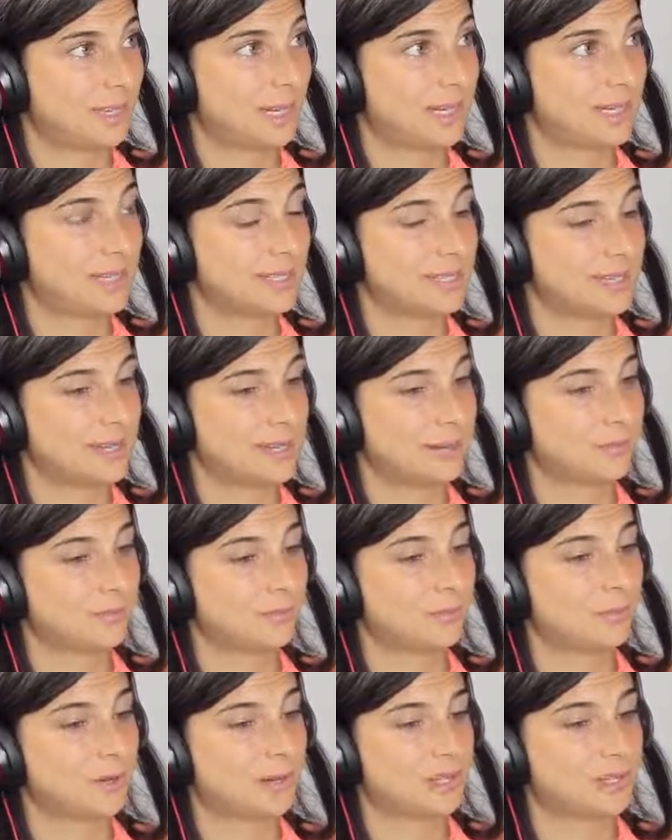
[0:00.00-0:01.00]
And
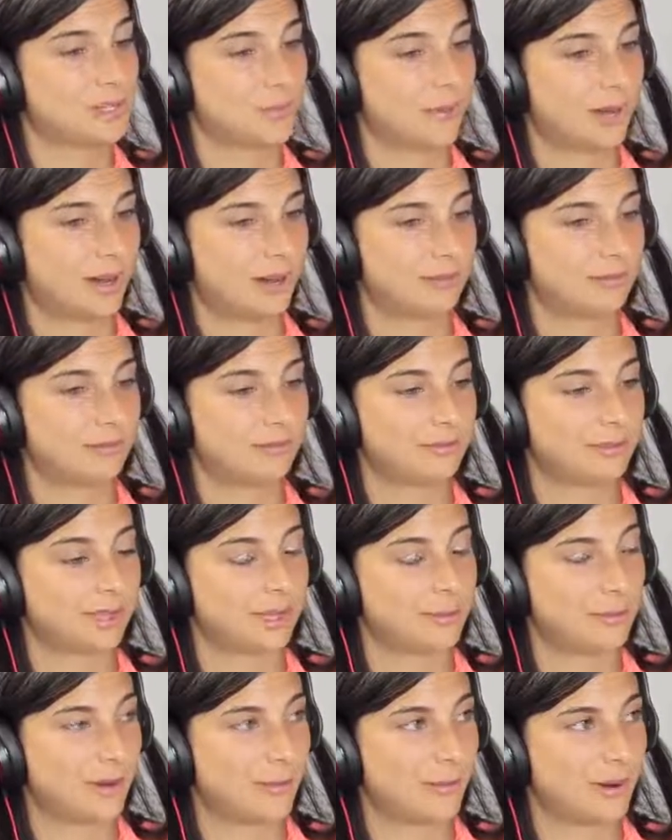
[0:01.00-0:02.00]
I do have
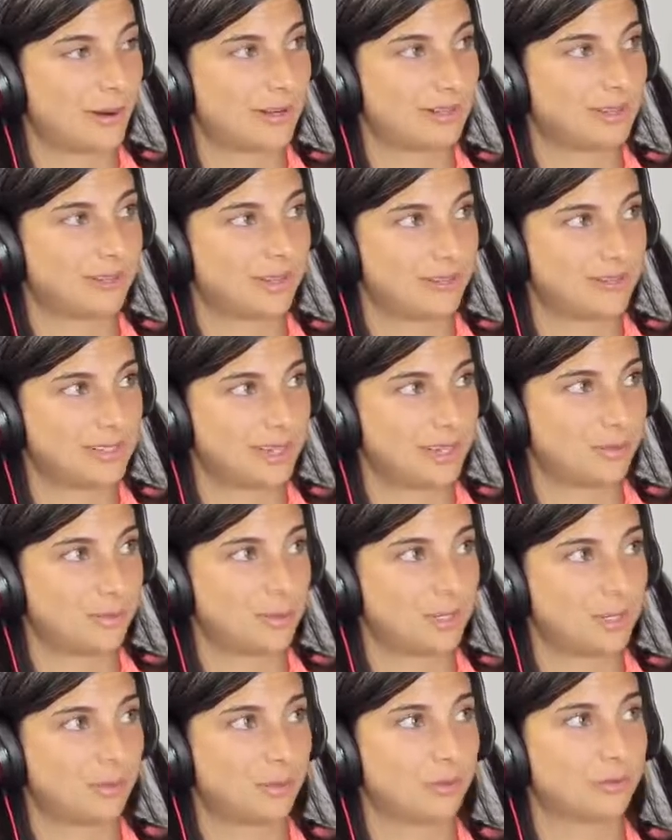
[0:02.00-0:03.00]
like my right and left hand
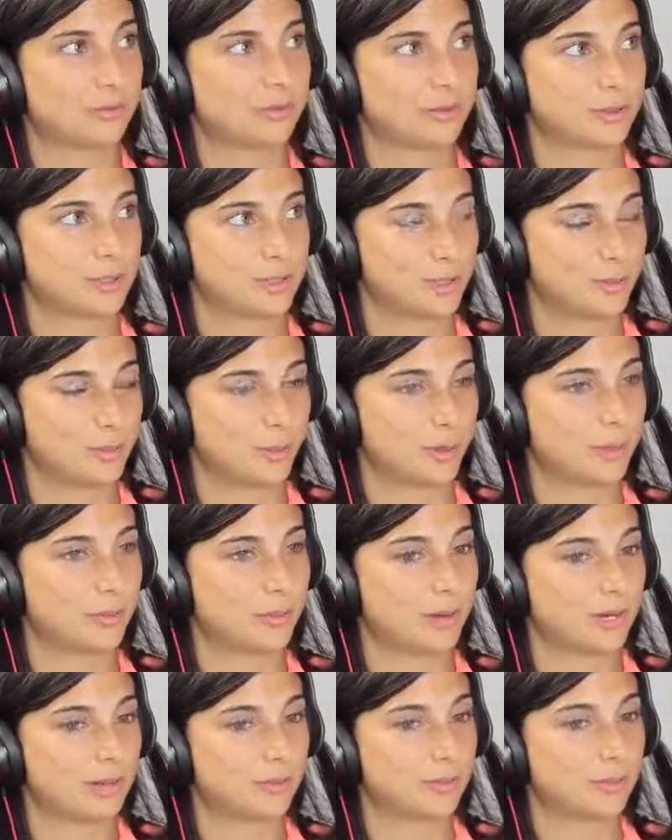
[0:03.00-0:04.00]
people for sure,
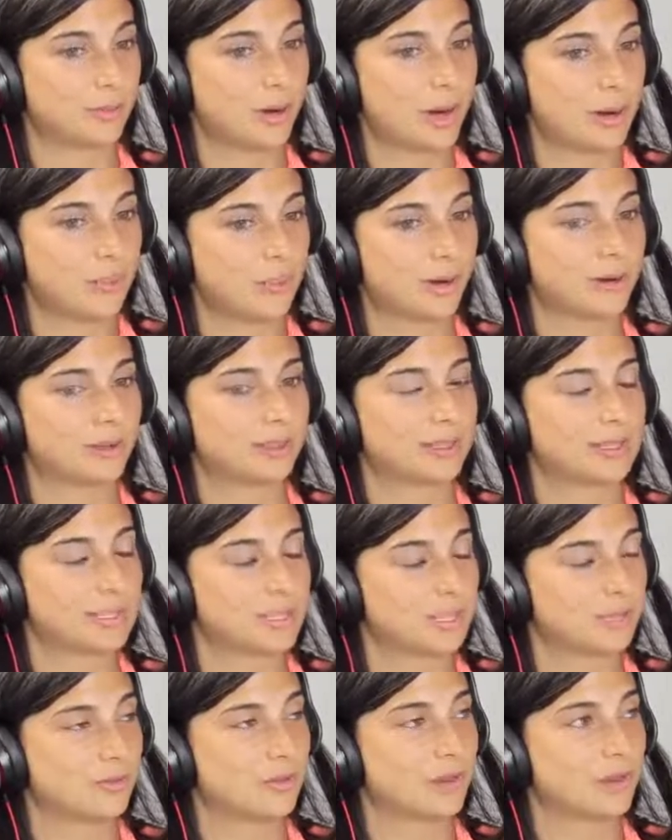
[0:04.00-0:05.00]
but primarily
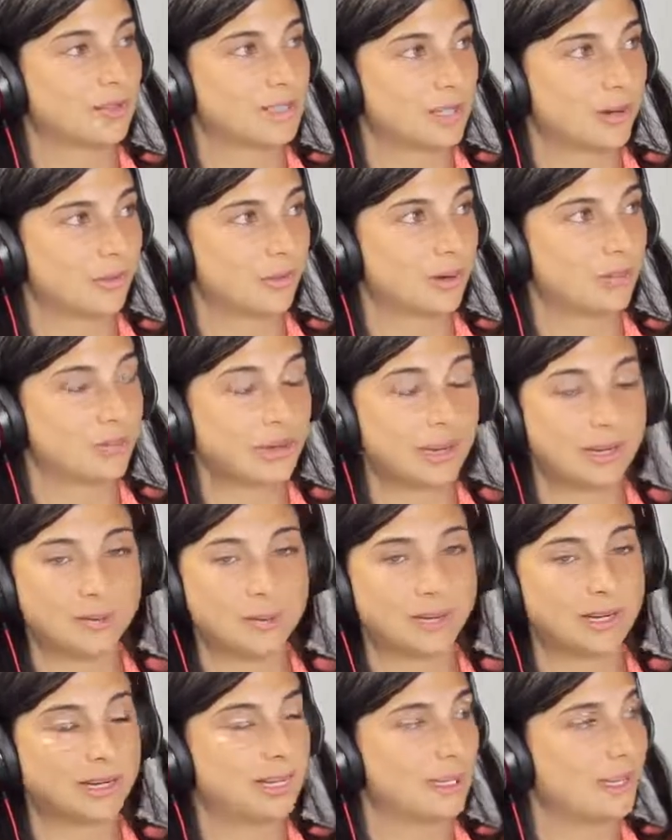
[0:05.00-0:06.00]
it's still volunteer run.
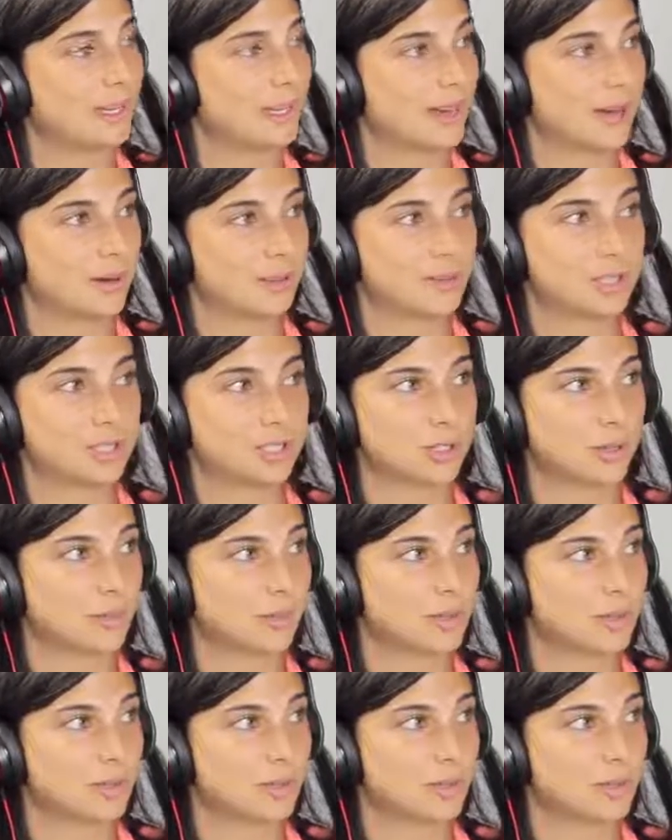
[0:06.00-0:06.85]
Anybody can come and show up in the